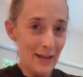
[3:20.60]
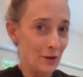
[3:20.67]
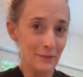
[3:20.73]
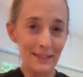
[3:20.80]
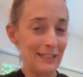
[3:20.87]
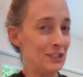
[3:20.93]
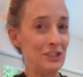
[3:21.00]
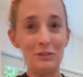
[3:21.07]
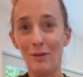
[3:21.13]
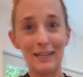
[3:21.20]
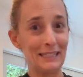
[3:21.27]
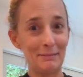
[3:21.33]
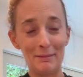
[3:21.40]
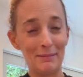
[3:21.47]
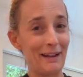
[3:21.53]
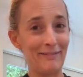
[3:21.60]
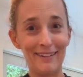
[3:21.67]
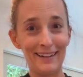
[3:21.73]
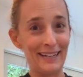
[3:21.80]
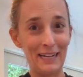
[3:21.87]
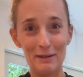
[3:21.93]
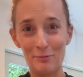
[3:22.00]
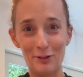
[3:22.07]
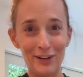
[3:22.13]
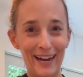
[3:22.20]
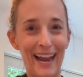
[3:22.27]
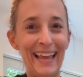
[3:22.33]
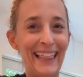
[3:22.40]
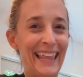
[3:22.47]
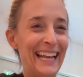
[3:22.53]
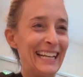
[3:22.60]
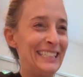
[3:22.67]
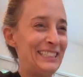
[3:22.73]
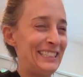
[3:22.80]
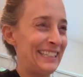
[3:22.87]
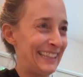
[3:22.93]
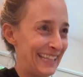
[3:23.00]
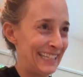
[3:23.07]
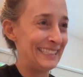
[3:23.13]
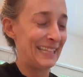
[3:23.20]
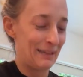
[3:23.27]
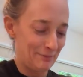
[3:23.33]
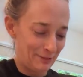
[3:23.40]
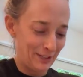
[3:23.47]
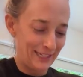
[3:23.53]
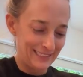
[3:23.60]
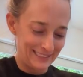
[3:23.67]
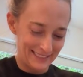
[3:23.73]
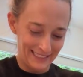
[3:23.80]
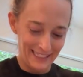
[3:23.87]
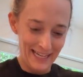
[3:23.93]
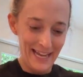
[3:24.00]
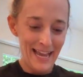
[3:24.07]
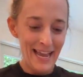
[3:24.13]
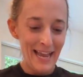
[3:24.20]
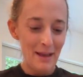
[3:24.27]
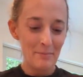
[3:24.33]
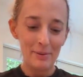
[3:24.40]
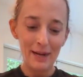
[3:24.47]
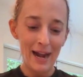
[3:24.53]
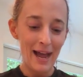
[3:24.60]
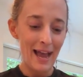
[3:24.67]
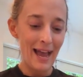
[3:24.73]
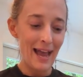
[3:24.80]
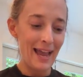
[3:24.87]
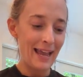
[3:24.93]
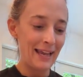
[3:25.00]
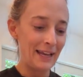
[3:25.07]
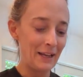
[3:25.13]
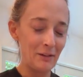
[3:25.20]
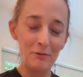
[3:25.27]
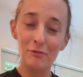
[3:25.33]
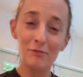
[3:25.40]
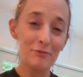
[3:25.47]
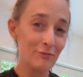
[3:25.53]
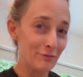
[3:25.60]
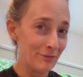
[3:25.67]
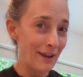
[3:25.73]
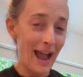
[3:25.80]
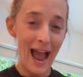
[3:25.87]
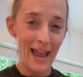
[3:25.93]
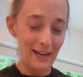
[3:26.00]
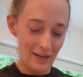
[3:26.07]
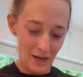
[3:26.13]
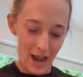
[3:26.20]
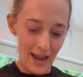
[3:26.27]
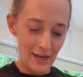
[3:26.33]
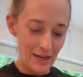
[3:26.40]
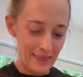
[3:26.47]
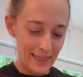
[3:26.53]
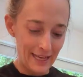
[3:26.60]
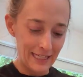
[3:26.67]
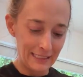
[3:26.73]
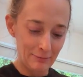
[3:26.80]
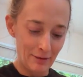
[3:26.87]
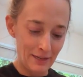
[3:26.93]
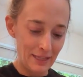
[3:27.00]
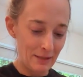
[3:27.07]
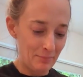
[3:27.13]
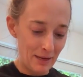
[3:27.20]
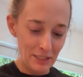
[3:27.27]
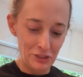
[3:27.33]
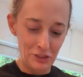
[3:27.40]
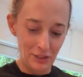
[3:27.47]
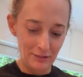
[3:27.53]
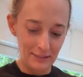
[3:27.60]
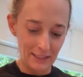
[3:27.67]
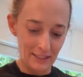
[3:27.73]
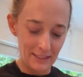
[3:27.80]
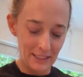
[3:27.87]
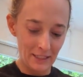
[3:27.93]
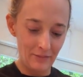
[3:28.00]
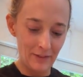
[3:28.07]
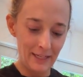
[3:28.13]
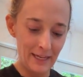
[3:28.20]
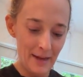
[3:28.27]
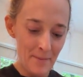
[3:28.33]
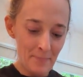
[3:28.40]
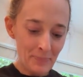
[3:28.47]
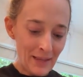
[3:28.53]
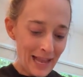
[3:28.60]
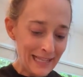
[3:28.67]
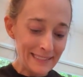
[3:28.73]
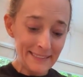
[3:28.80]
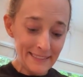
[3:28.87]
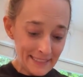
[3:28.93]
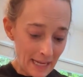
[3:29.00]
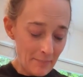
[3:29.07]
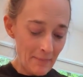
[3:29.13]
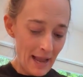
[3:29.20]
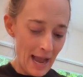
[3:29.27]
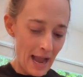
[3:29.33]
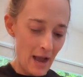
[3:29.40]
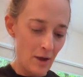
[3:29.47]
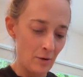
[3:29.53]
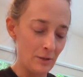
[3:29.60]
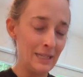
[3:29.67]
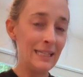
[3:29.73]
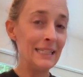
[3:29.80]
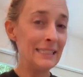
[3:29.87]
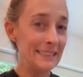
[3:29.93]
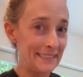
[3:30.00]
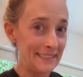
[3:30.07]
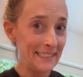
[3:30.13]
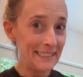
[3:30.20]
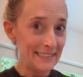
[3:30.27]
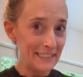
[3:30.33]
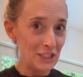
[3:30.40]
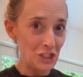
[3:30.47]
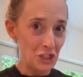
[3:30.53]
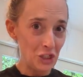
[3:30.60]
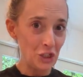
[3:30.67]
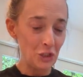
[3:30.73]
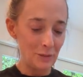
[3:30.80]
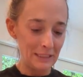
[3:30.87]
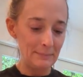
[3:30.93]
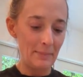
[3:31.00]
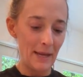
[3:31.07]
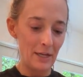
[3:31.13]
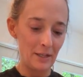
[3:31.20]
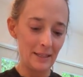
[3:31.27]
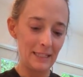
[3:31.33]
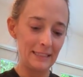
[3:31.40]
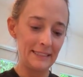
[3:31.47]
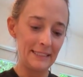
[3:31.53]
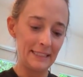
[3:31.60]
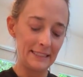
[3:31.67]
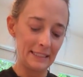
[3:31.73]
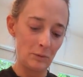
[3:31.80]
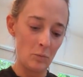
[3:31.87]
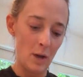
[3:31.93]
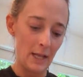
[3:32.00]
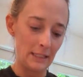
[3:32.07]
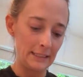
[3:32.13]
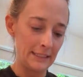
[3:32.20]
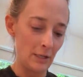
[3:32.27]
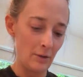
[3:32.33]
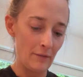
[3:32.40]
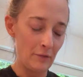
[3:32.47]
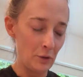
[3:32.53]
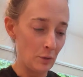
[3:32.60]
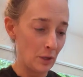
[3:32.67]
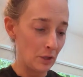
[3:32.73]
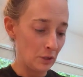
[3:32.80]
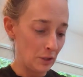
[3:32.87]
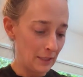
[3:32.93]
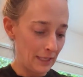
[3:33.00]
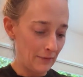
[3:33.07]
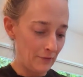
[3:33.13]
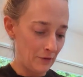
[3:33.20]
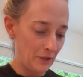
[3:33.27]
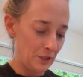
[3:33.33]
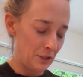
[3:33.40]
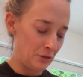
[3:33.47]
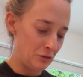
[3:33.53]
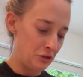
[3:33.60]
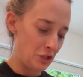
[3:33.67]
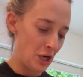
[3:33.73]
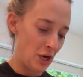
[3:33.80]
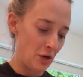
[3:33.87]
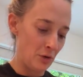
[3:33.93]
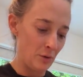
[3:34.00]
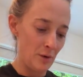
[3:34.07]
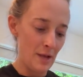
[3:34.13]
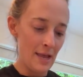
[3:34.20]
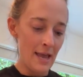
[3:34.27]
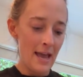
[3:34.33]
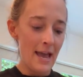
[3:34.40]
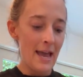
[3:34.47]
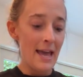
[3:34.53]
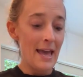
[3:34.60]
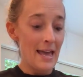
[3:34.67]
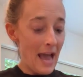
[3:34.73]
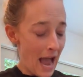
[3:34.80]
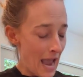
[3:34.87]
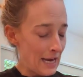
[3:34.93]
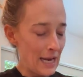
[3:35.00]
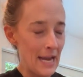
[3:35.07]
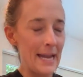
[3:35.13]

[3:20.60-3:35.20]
don't think she wants to be my friend anymore. She thinks I'm crazy. But I think it's one of the best shows on TV. And somehow, season 2 is better than season 1. So if you are looking for a new show, I